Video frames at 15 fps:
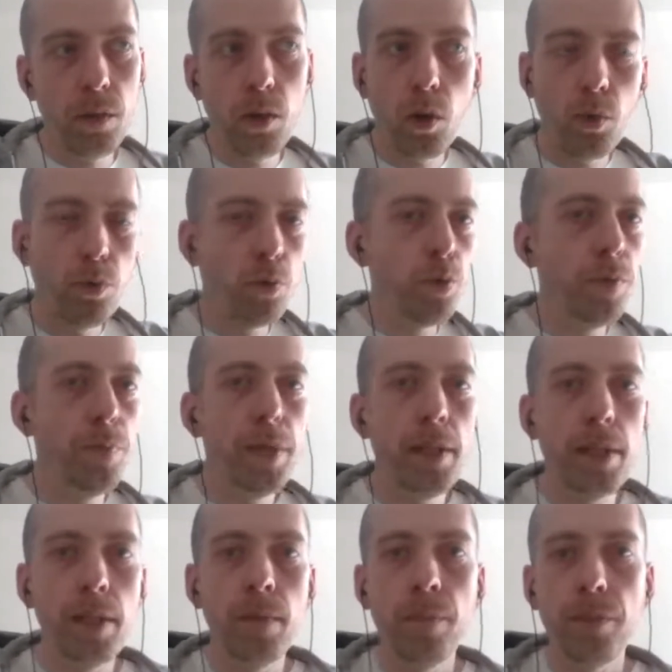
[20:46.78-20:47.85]
Those would
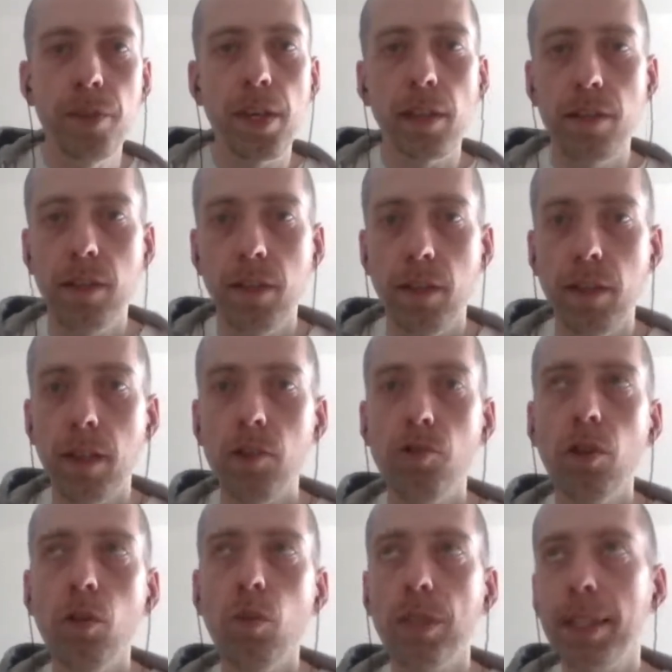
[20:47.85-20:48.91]
be things in a
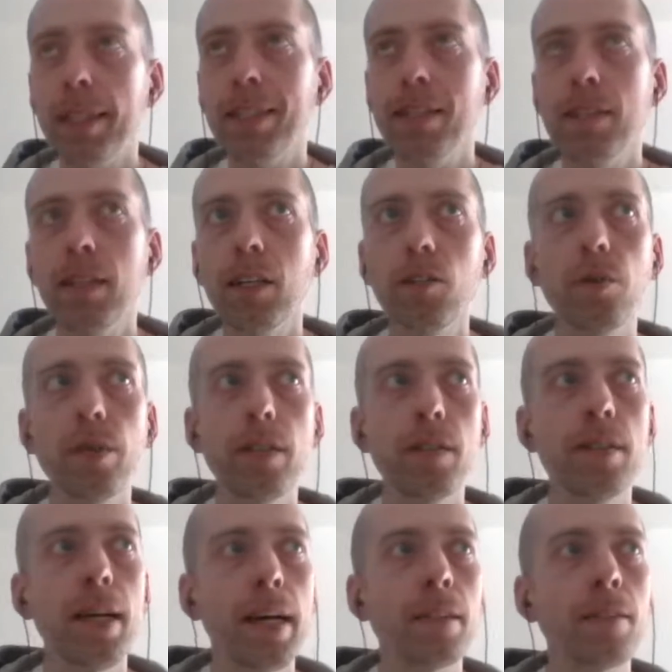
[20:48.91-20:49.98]
nutshell. What I can tell you is
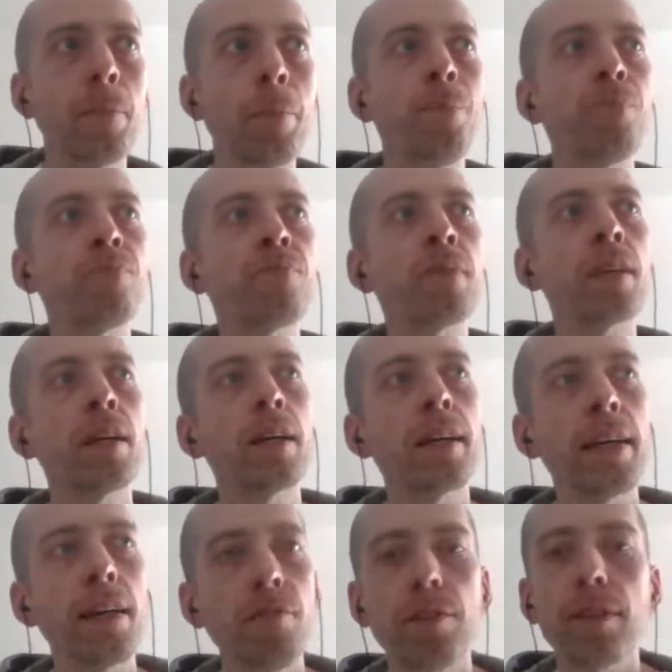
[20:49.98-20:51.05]
that
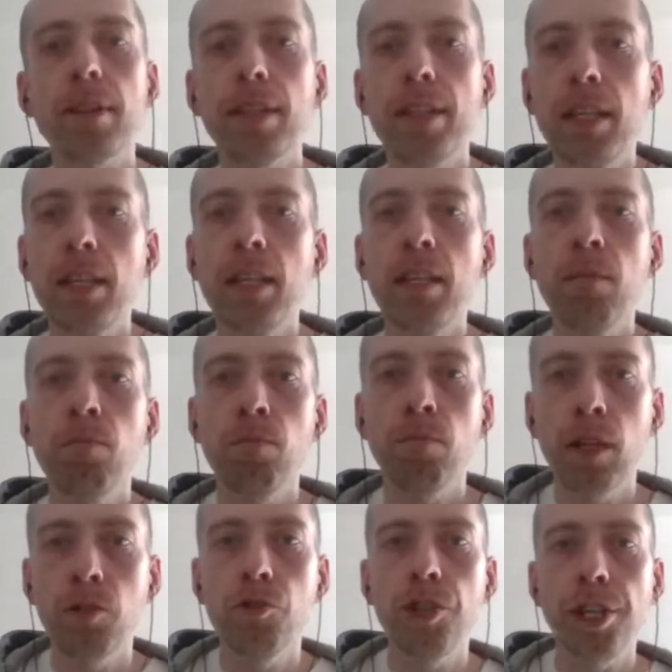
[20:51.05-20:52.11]
given the
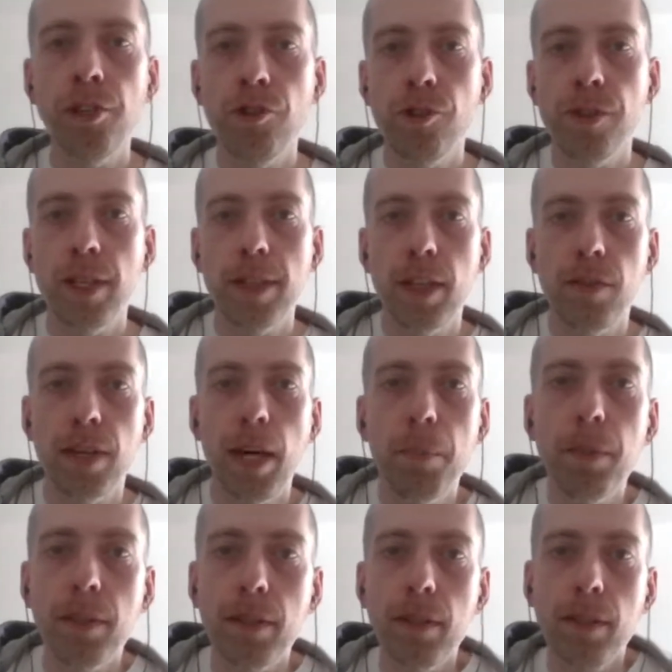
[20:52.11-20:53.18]
changes that have
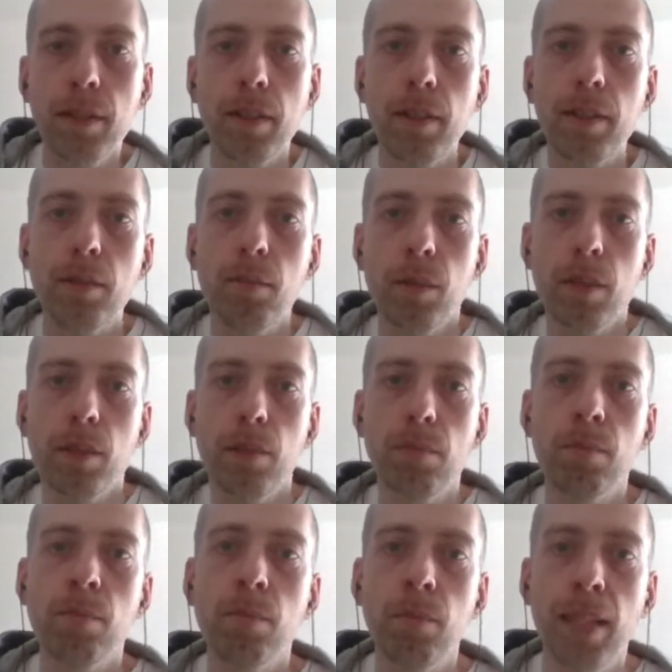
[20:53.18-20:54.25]
happened
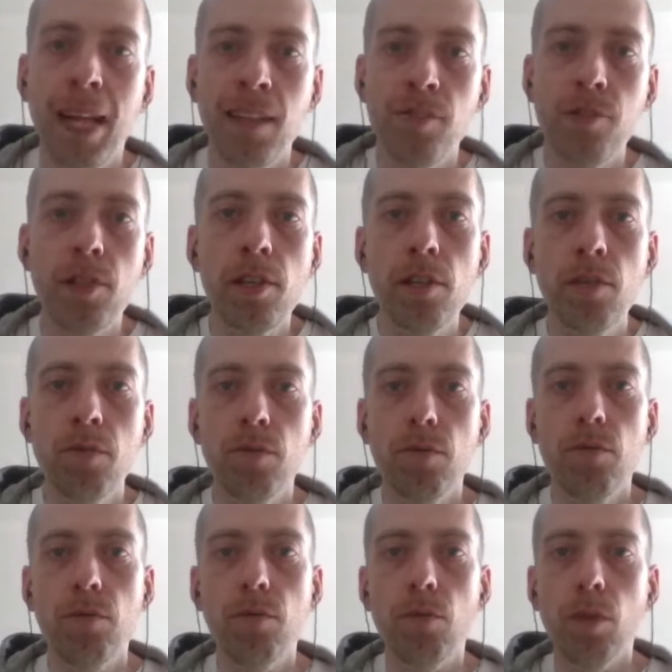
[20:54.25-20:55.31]
last year
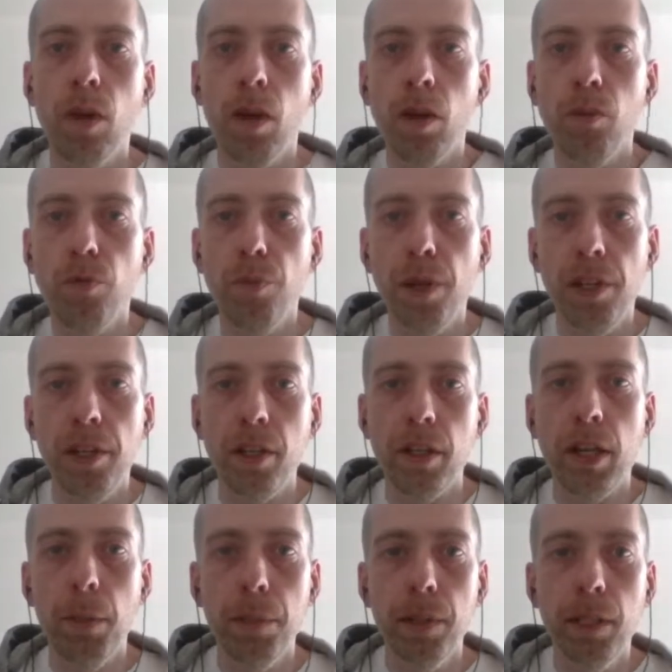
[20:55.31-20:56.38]
to Romanian
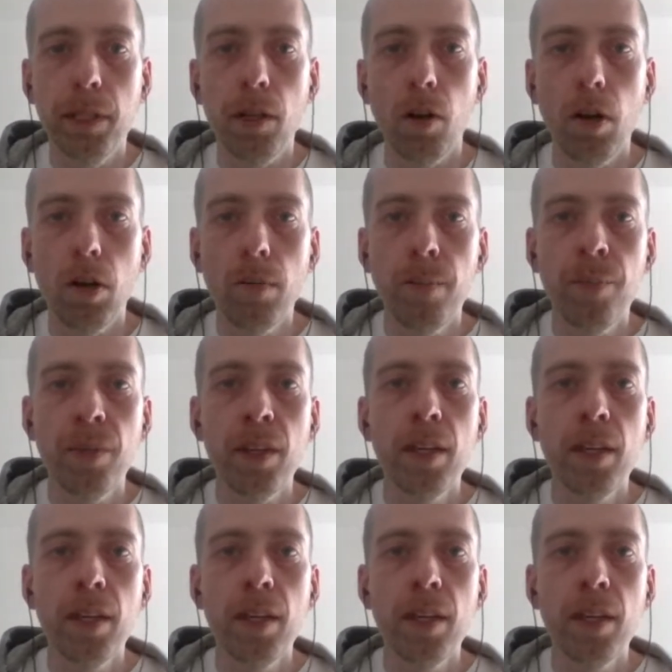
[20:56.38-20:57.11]
company law,